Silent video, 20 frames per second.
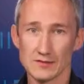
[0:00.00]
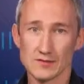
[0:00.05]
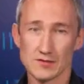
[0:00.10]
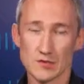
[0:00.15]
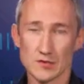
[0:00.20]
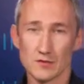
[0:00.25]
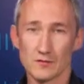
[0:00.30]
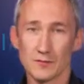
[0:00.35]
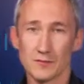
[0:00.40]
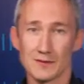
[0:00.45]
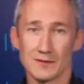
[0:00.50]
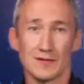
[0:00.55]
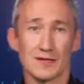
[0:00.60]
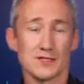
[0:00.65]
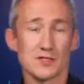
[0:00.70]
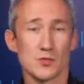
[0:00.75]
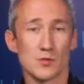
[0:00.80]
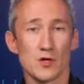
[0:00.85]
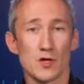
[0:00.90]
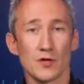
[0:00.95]
stuff a bit
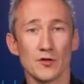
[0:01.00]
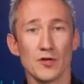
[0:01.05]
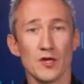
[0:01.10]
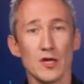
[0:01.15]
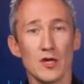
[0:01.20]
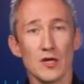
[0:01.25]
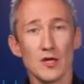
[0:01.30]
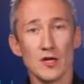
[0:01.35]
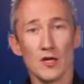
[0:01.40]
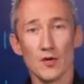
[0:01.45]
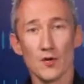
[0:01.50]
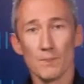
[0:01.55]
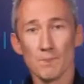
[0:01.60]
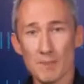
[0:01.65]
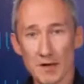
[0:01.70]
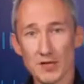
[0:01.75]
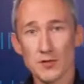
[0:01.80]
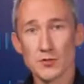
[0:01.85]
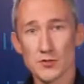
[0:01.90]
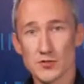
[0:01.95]
later on,
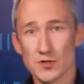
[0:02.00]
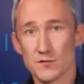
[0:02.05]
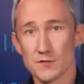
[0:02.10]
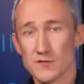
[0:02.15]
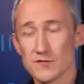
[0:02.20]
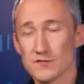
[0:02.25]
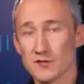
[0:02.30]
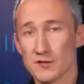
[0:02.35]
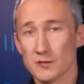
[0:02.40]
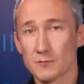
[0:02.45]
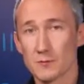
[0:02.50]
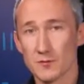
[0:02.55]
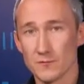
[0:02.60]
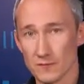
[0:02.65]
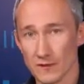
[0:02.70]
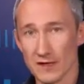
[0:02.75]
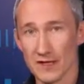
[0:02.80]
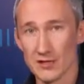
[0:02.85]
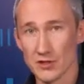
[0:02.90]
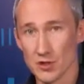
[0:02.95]
Microsoft is going to
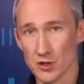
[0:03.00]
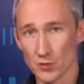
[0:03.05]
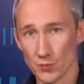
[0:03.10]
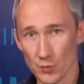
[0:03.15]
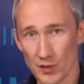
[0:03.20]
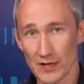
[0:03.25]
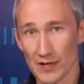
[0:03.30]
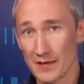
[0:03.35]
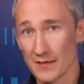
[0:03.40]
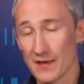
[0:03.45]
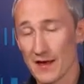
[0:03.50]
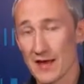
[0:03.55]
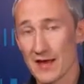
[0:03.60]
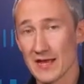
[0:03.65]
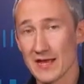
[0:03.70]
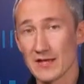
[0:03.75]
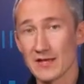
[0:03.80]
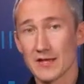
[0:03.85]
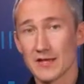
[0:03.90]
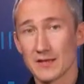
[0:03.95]
provide you with
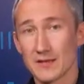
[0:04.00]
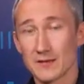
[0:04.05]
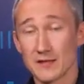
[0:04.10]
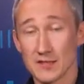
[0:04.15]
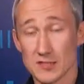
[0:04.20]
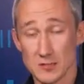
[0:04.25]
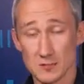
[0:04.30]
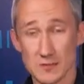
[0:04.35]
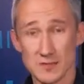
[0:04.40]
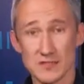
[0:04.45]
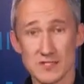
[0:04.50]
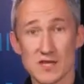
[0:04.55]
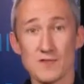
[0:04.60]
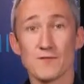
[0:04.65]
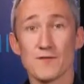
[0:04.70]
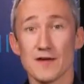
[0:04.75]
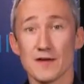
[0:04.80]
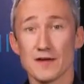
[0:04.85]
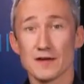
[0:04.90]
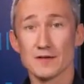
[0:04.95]
a
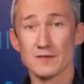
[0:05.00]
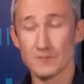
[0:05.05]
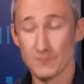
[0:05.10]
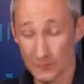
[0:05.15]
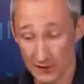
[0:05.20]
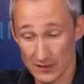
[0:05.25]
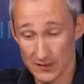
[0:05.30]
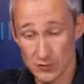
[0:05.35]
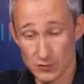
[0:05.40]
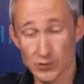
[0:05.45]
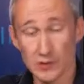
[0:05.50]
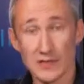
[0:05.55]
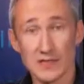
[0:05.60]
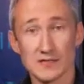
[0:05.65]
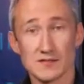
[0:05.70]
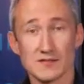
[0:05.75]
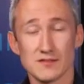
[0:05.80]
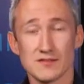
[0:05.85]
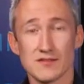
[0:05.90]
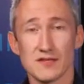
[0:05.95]
specific, for this
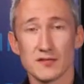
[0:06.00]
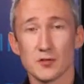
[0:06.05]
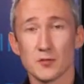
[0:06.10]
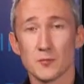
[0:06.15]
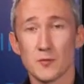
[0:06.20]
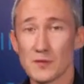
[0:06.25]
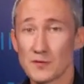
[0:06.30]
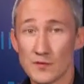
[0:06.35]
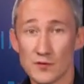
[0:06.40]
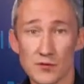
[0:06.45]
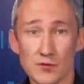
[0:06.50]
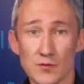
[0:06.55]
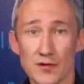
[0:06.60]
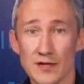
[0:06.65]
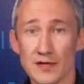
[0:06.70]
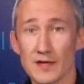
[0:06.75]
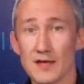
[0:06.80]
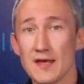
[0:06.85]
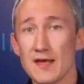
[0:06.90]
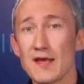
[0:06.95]
release, the Technical Preview
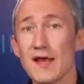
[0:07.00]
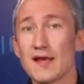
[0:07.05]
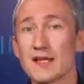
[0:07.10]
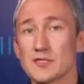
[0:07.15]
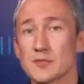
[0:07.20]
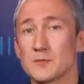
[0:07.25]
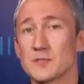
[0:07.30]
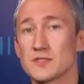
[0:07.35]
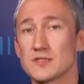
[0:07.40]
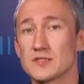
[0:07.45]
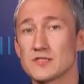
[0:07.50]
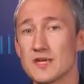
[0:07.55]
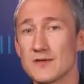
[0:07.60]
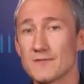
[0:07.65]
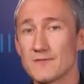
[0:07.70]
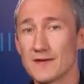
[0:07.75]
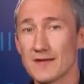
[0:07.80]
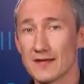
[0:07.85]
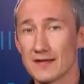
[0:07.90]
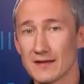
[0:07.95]
3, a
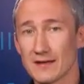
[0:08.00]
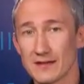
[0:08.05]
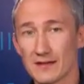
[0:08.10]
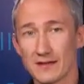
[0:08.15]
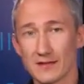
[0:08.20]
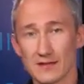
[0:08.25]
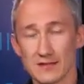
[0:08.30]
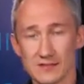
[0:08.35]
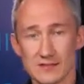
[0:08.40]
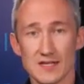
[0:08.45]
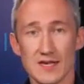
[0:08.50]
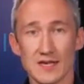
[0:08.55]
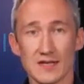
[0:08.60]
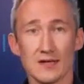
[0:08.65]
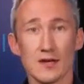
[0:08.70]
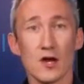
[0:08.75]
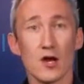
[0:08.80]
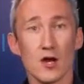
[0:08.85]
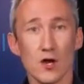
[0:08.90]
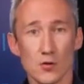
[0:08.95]
specific
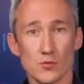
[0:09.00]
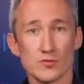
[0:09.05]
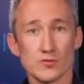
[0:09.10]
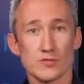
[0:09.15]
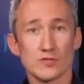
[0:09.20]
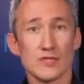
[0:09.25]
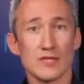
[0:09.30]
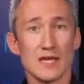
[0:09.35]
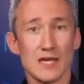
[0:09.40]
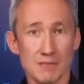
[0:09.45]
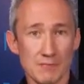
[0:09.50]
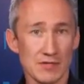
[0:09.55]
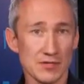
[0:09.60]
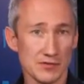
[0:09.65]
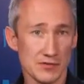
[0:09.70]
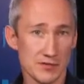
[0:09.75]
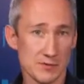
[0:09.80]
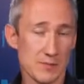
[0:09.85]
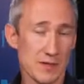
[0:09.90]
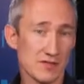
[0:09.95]
container host image
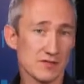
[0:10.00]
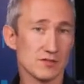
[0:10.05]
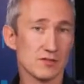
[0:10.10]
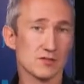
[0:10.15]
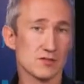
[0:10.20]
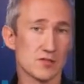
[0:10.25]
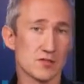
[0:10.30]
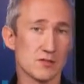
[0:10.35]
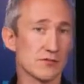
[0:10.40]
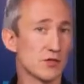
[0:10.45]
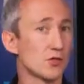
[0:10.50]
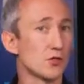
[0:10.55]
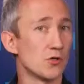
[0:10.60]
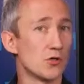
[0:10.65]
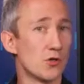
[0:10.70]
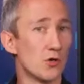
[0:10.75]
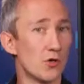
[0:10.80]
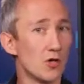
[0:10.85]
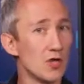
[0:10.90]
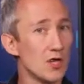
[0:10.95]
that's based on server
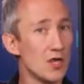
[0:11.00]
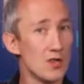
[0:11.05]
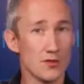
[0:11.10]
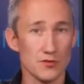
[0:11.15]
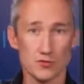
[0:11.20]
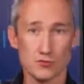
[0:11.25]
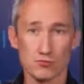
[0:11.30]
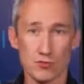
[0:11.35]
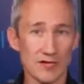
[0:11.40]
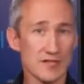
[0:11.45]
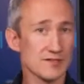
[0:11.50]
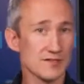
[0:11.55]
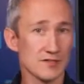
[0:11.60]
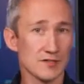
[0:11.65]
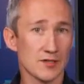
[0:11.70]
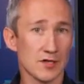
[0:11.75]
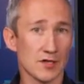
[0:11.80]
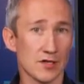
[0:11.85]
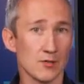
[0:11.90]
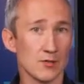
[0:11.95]
core, that's ready to
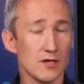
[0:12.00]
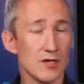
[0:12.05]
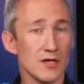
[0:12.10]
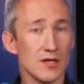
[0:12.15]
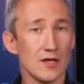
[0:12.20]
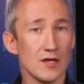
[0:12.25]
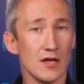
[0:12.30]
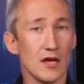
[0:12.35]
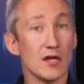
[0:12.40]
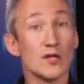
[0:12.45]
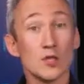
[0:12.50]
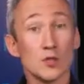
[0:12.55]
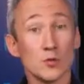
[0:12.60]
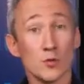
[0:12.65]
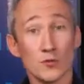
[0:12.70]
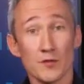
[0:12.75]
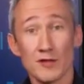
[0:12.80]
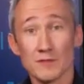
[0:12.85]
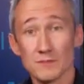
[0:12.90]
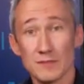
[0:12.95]
go, and you will
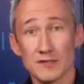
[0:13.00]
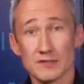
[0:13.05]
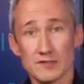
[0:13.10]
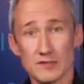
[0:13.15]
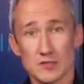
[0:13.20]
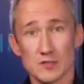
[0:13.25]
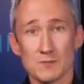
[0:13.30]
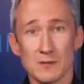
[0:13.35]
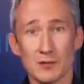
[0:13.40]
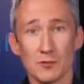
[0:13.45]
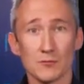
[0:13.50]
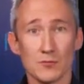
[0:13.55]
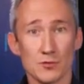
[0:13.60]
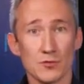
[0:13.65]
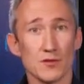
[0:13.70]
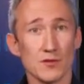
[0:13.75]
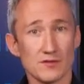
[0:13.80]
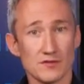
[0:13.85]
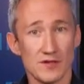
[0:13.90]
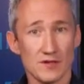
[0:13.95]
then be able to spin up new
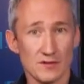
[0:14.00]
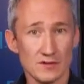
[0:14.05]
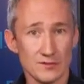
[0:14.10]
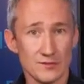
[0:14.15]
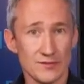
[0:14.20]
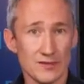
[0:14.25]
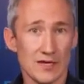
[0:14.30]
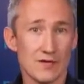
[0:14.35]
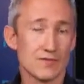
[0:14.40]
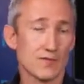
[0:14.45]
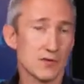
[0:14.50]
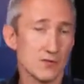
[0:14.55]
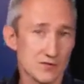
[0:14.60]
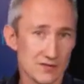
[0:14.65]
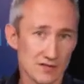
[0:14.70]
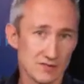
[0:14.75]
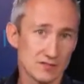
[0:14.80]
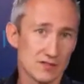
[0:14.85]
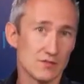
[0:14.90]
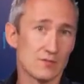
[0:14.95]
containers for that, for your
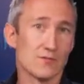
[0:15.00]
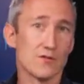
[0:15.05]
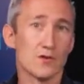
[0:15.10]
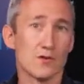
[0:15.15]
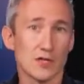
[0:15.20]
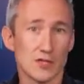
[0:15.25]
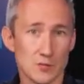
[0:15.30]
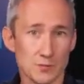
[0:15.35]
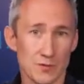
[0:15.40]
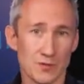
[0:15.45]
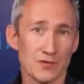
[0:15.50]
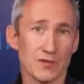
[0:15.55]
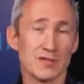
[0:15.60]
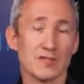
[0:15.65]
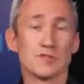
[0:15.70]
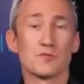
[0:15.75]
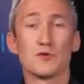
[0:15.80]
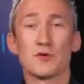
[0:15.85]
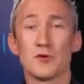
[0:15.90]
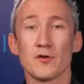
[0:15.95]
testing, for your
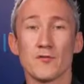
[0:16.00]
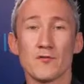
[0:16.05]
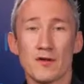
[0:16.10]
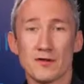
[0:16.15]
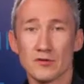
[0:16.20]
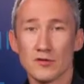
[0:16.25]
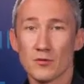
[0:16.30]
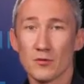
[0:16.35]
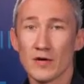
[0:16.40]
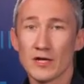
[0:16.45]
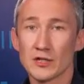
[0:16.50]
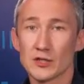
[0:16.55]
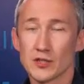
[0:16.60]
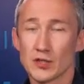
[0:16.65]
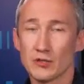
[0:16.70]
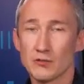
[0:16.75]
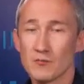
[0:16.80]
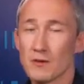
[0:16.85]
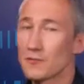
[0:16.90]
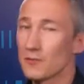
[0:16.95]
experience, for your
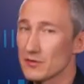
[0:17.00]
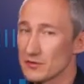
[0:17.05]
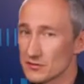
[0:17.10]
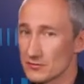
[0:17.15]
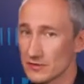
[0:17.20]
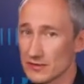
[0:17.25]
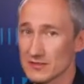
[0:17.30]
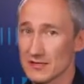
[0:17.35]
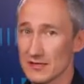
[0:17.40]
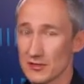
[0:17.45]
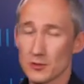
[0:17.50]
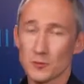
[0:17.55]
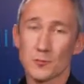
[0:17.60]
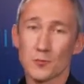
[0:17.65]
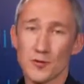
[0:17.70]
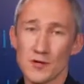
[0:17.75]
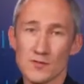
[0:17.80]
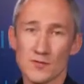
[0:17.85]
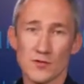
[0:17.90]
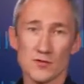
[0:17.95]
evaluation. Remember, it's only Technical
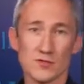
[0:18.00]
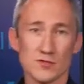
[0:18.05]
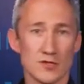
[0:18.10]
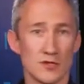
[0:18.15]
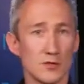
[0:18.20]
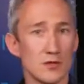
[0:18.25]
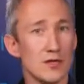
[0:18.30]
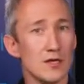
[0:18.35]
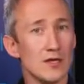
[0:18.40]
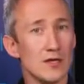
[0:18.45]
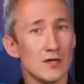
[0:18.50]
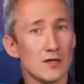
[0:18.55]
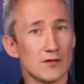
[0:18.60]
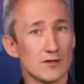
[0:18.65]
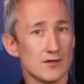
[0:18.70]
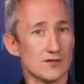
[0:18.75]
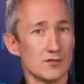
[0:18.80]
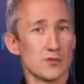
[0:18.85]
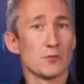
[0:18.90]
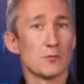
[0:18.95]
Preview, so
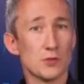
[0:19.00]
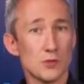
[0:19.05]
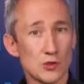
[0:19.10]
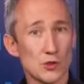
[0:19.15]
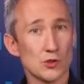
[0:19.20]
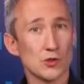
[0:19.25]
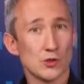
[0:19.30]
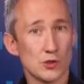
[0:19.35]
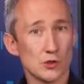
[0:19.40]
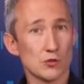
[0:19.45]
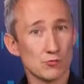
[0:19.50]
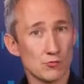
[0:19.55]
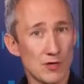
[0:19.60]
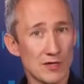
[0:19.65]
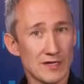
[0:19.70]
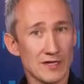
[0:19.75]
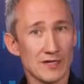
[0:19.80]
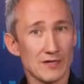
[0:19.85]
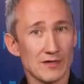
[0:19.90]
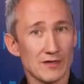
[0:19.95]
it's not a
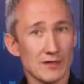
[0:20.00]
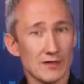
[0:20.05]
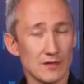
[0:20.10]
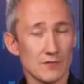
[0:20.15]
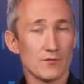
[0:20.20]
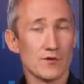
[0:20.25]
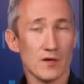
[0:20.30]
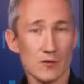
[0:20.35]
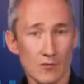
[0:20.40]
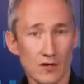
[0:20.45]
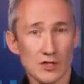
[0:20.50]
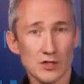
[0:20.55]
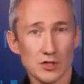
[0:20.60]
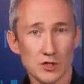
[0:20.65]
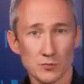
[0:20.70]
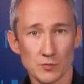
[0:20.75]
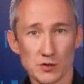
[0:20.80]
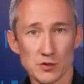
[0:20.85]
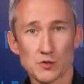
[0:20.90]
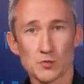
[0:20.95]
production-ready
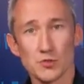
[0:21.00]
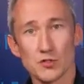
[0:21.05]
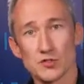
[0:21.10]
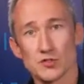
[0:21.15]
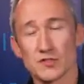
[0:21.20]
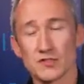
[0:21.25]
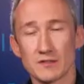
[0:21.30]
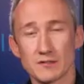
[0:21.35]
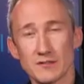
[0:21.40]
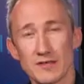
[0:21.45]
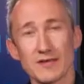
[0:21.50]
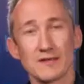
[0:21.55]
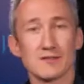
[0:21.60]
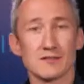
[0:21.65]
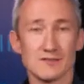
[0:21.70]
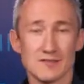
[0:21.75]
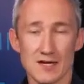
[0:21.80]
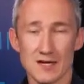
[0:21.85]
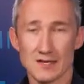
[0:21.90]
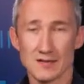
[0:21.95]
configuration. We just want you to kick the
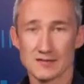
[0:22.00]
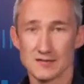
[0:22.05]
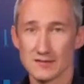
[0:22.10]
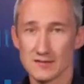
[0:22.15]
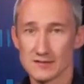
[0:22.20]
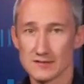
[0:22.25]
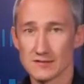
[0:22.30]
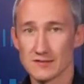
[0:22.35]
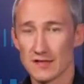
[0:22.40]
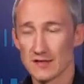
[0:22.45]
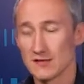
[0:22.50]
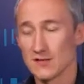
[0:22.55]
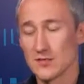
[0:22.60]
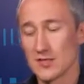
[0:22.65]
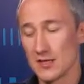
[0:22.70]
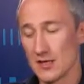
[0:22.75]
tires at this stage.